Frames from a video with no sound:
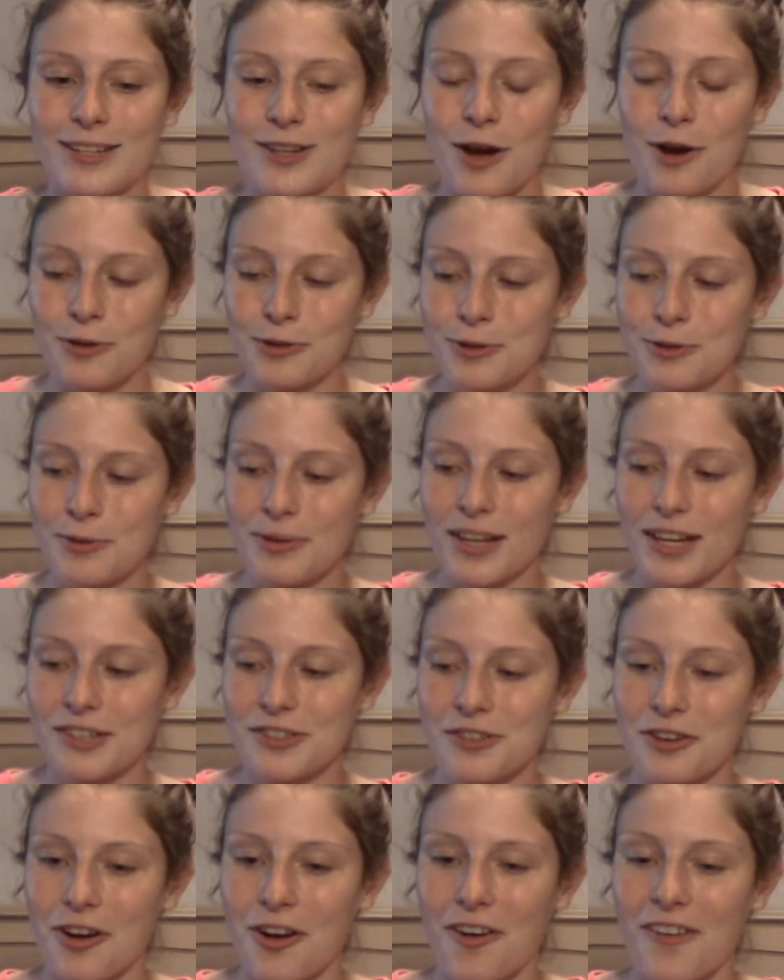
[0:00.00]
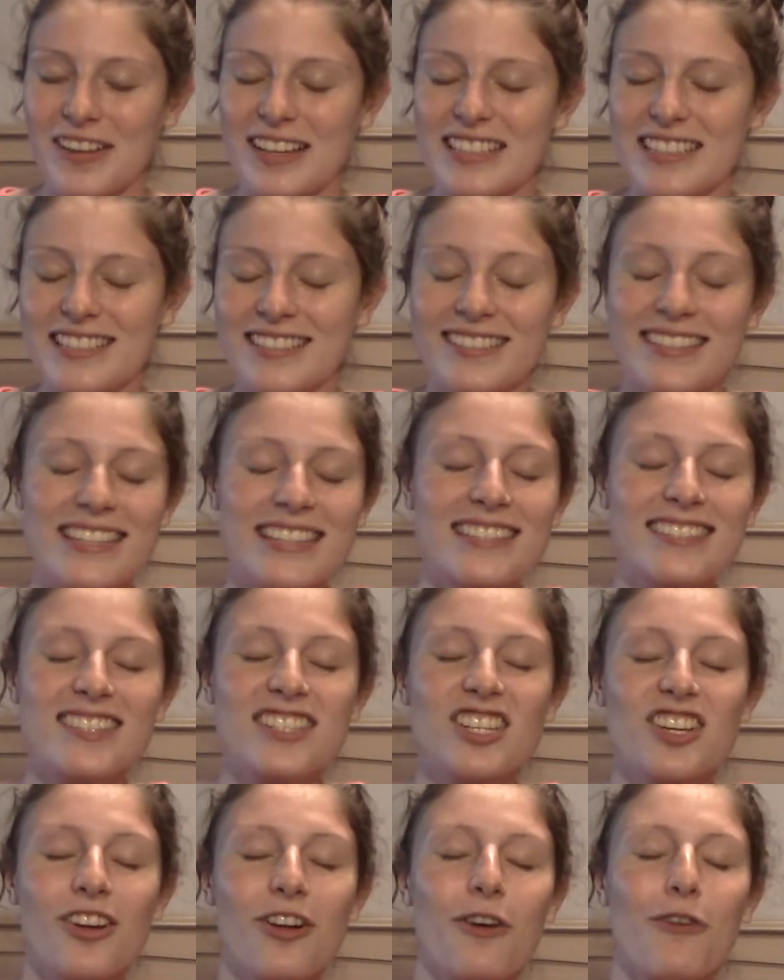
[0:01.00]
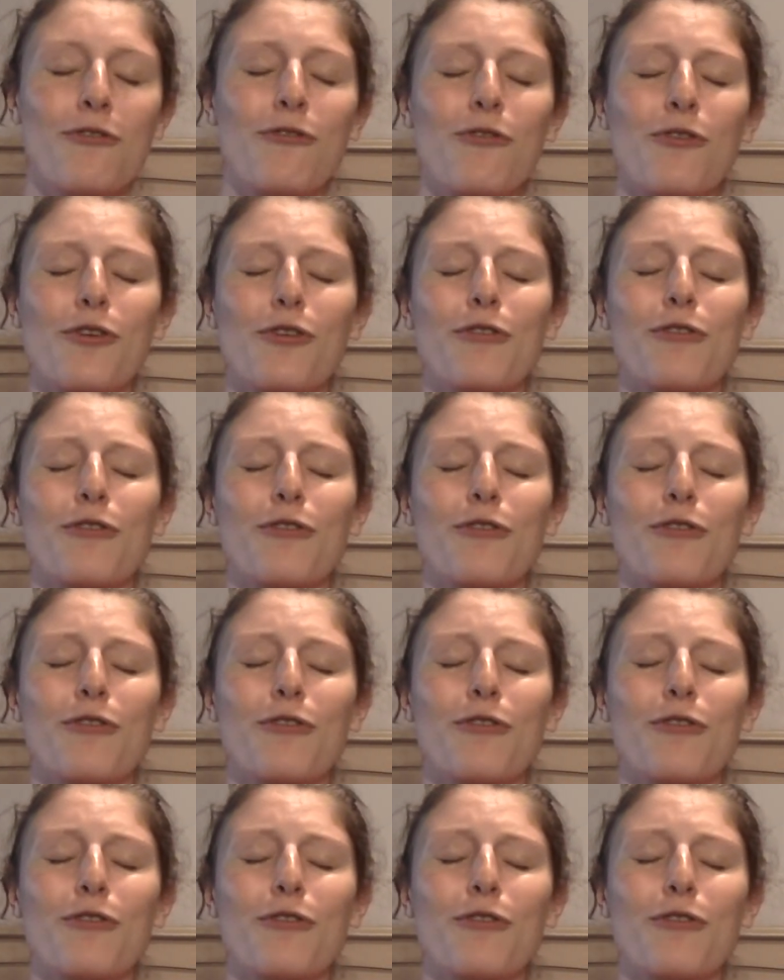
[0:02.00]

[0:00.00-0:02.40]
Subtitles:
go to a lecture hall and sit still for